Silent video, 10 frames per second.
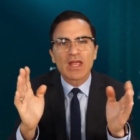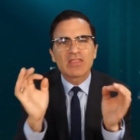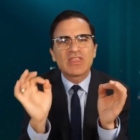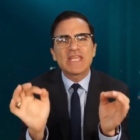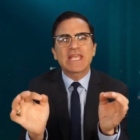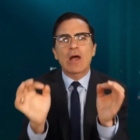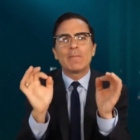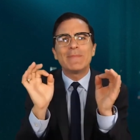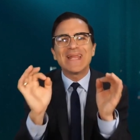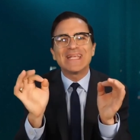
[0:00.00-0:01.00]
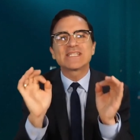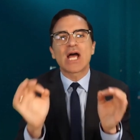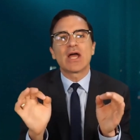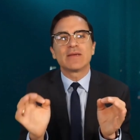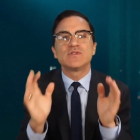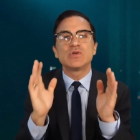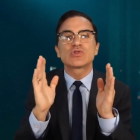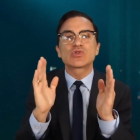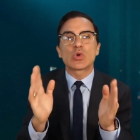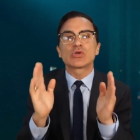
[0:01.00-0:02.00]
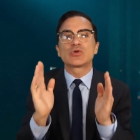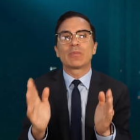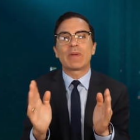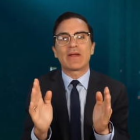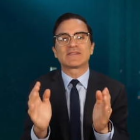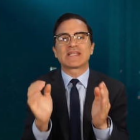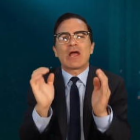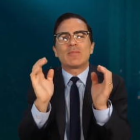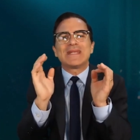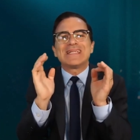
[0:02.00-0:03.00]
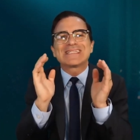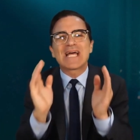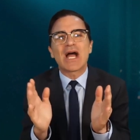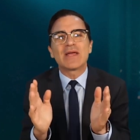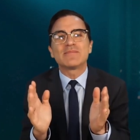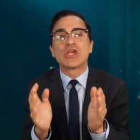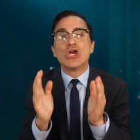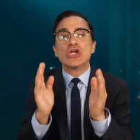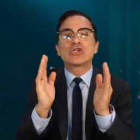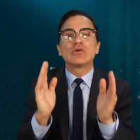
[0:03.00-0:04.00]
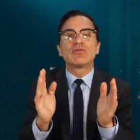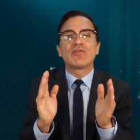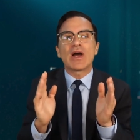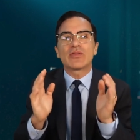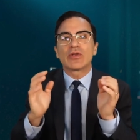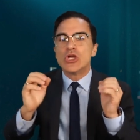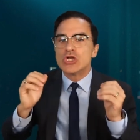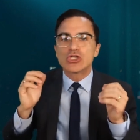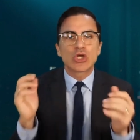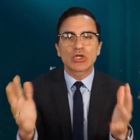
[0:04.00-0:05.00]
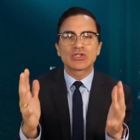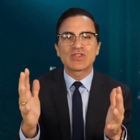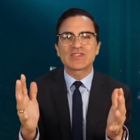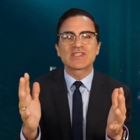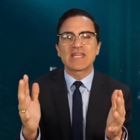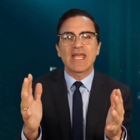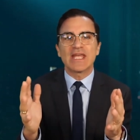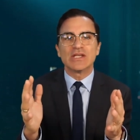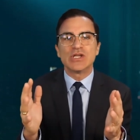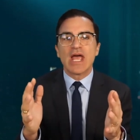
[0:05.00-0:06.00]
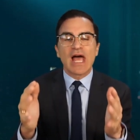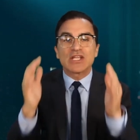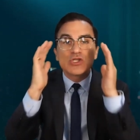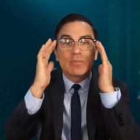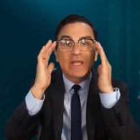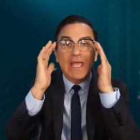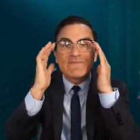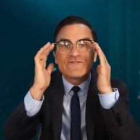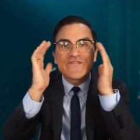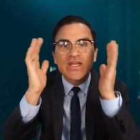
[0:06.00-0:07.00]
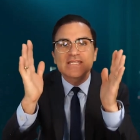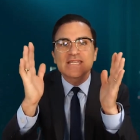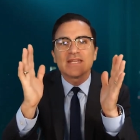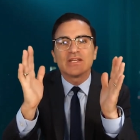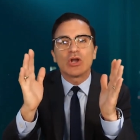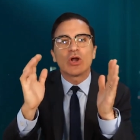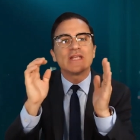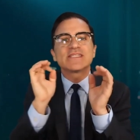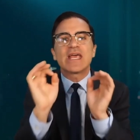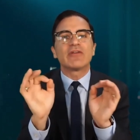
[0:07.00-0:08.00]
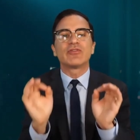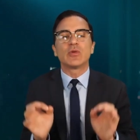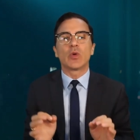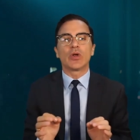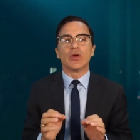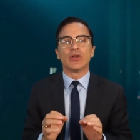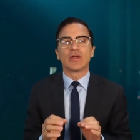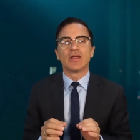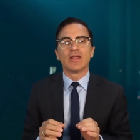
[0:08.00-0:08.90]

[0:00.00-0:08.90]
Think how many times you saw True Parents and how many times True Father took to the stage as you became fixated on his every word.